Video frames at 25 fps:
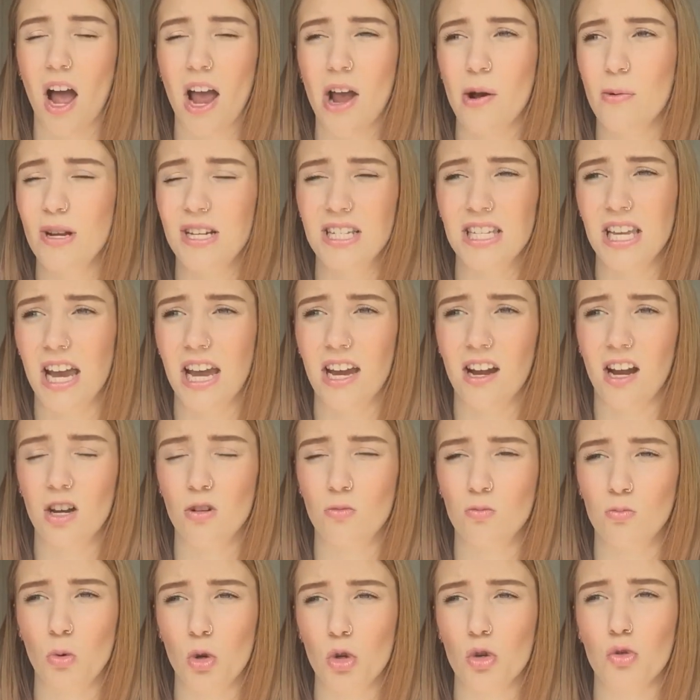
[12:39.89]
I always say
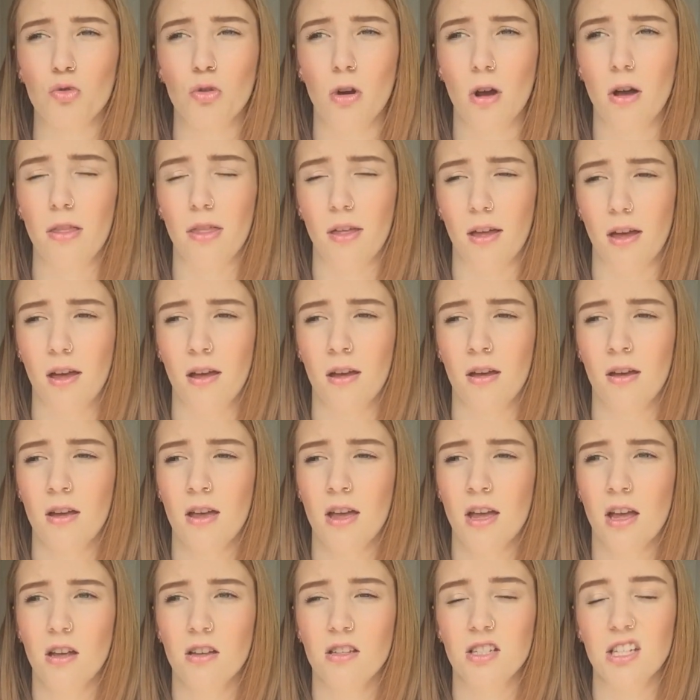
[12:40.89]
I'd much rather
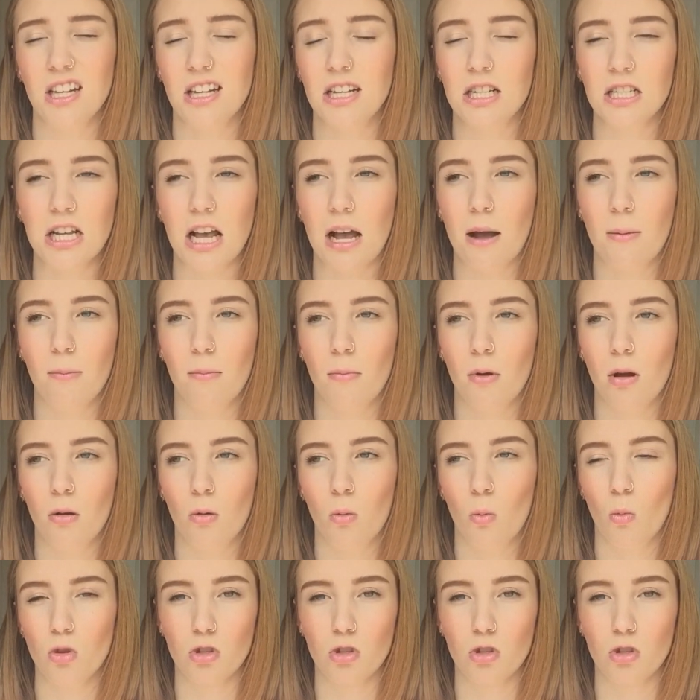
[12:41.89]
see Sam